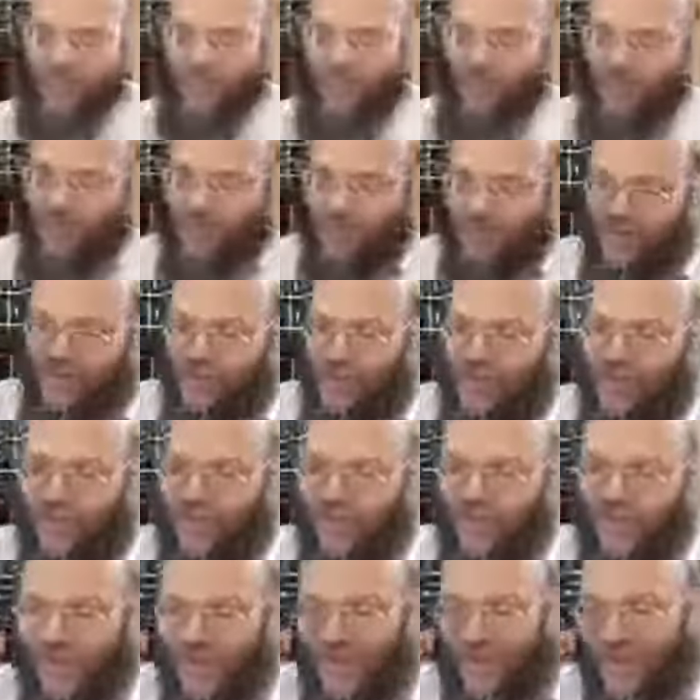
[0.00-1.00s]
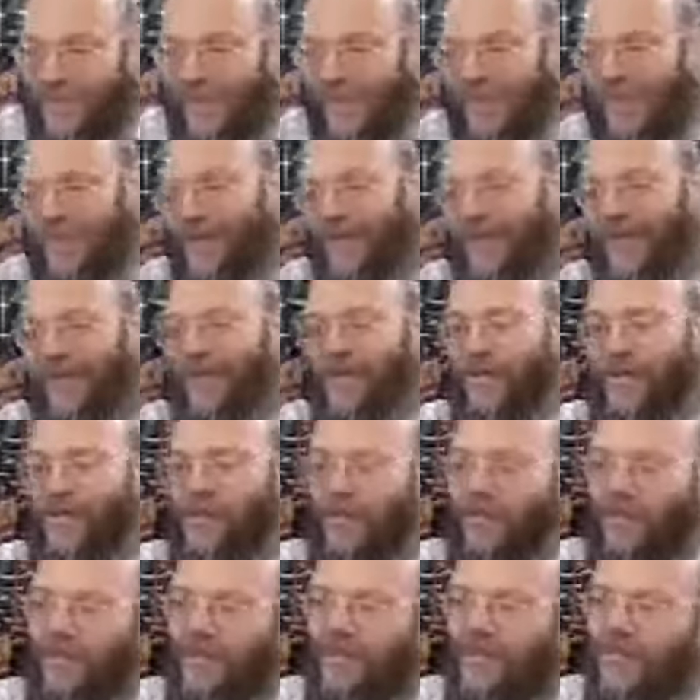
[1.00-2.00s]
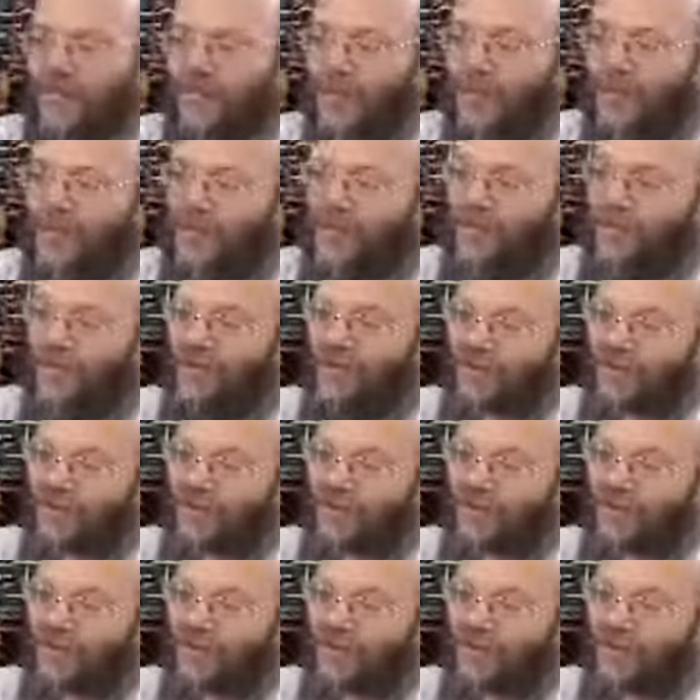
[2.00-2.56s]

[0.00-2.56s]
words were a good inspiration